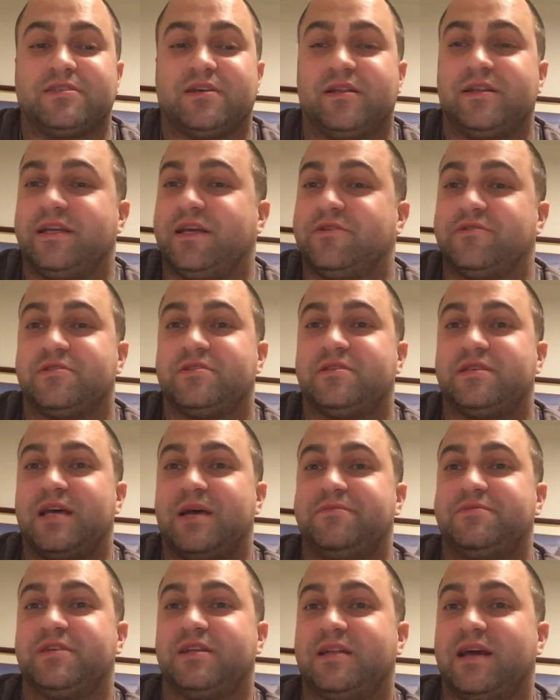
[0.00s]
on the
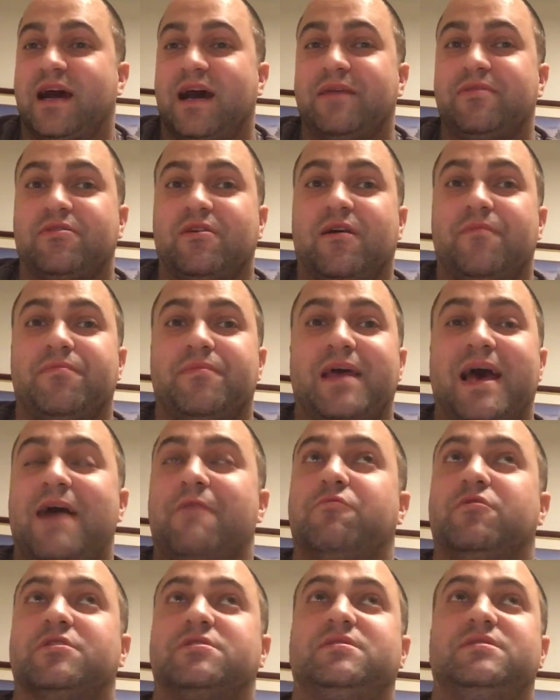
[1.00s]
interception, I thought
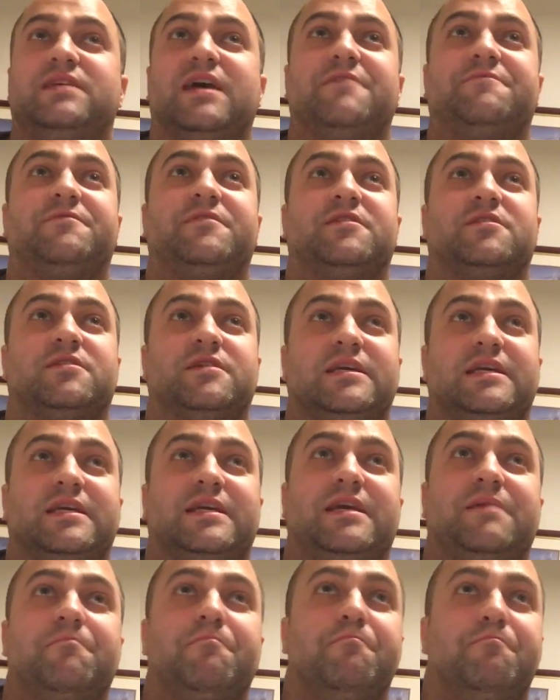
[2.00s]
that was
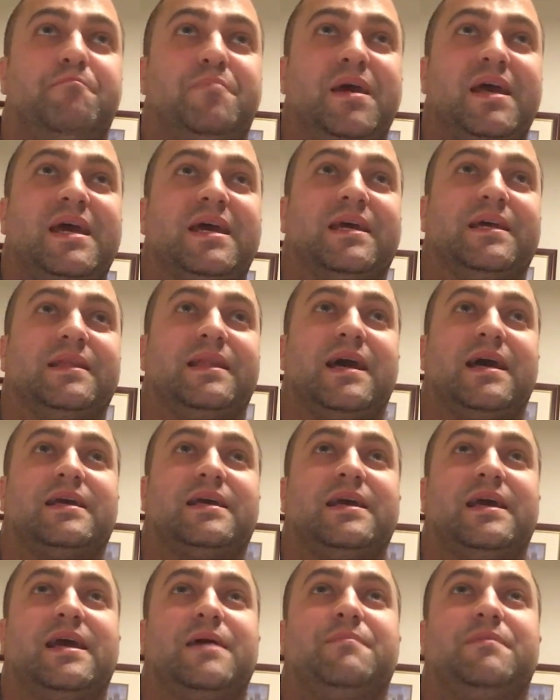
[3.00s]
definitely big in that
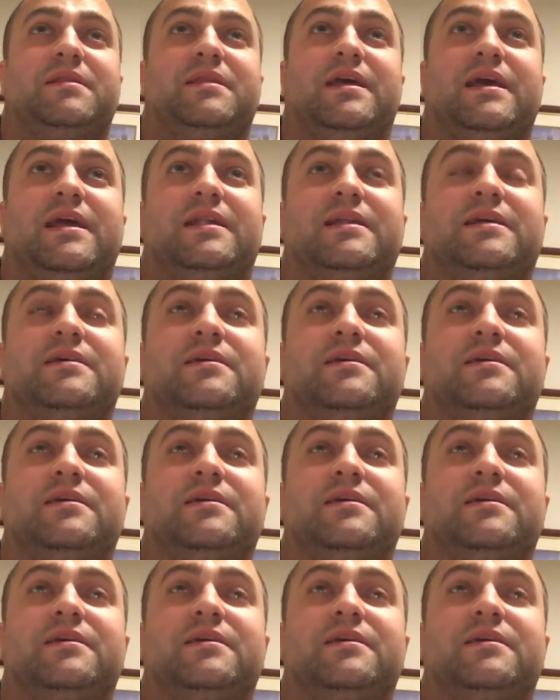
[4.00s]
game. And then,